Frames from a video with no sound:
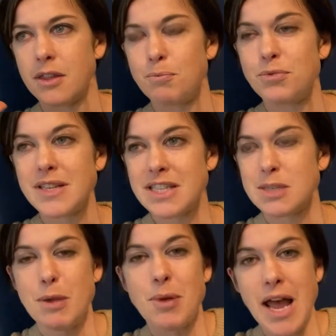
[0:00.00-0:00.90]
British
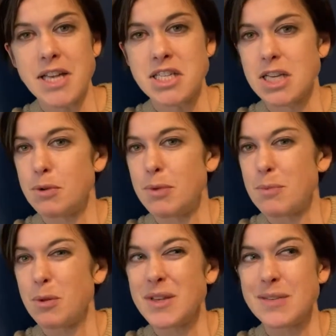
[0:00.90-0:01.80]
people and German
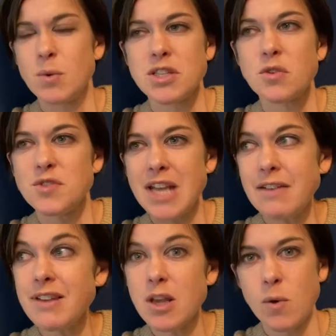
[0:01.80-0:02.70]
people were sort of
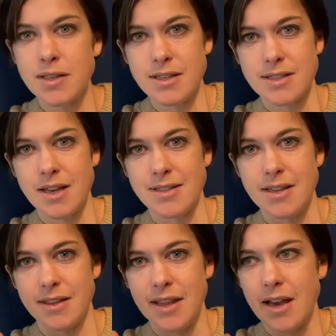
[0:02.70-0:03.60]
generally quite
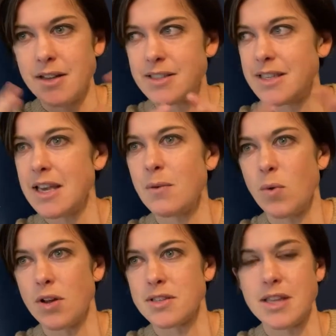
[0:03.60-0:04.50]
excited. The idea
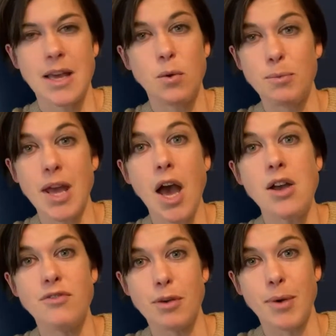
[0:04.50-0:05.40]
was that it would be
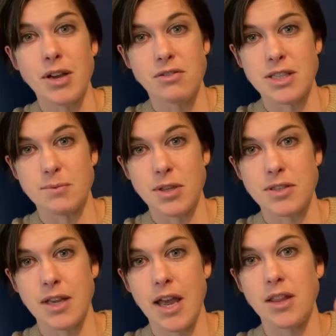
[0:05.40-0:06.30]
over by Christmas,
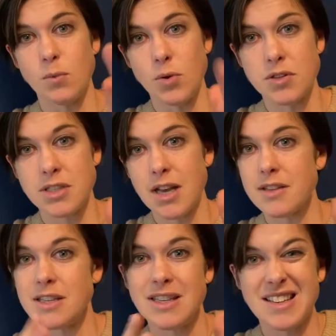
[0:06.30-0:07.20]
okay? The war
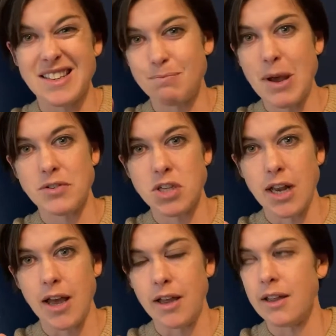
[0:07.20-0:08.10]
started in about
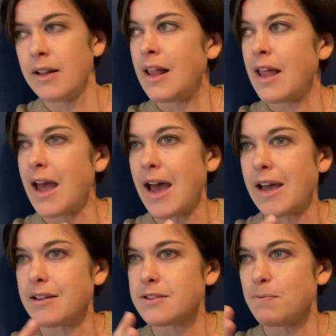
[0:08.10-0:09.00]
July,
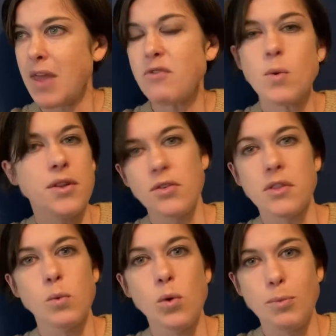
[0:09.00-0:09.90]
and everyone thought the
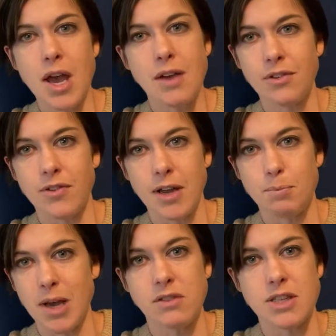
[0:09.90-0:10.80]
war would be over
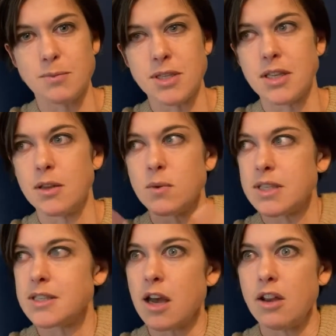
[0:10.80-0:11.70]
by Christmas, and there was
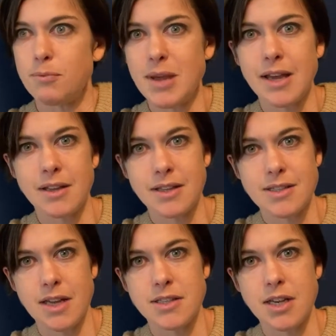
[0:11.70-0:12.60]
this kind of big
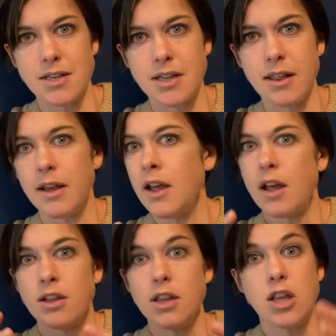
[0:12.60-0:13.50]
excited idea that
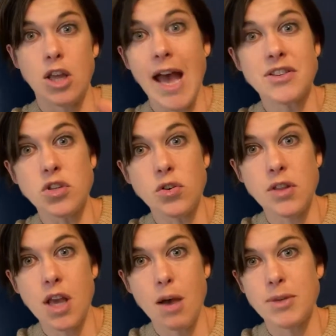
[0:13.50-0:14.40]
you had to join
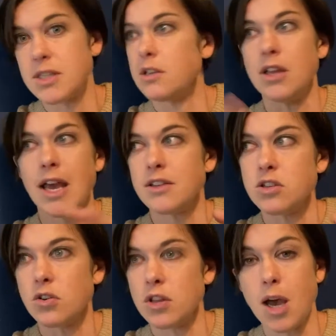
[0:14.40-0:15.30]
the army soon, you had to
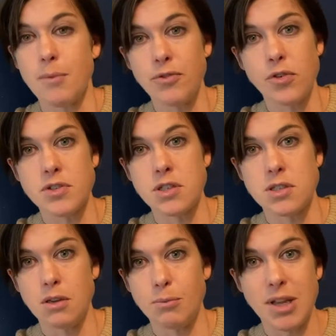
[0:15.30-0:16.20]
join the armed forces
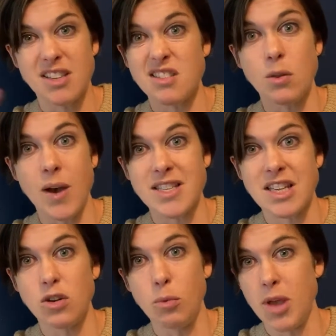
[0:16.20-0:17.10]
soon, because otherwise
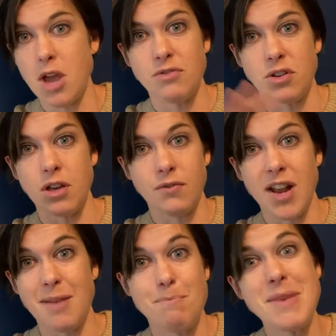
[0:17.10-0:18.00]
it'd all be over and you'd have
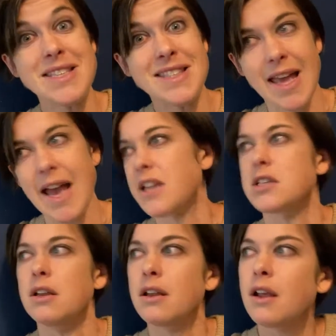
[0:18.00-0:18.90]
like missed the
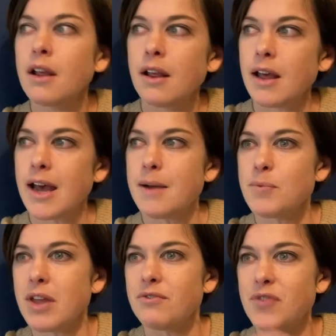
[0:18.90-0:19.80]
action.
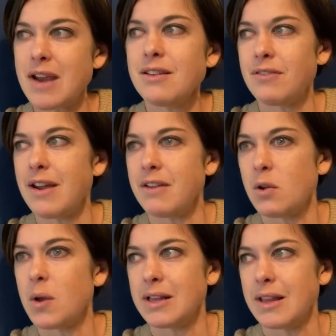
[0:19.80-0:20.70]
And very, very
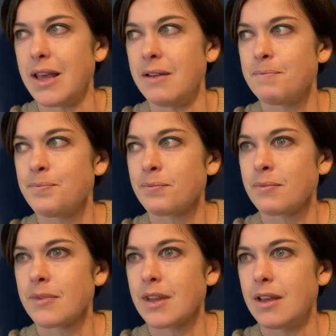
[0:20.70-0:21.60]
quickly
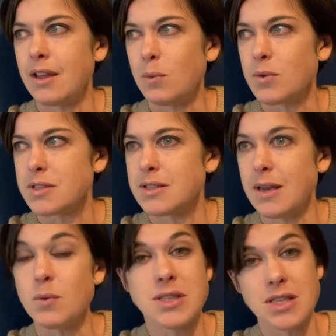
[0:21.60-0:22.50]
it
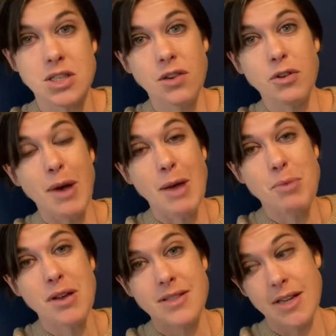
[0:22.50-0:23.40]
was discovered by
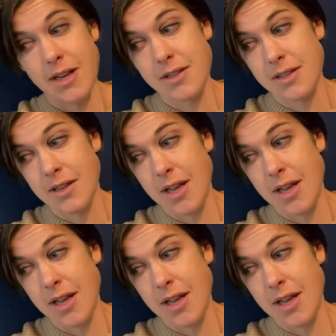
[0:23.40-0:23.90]
both sides,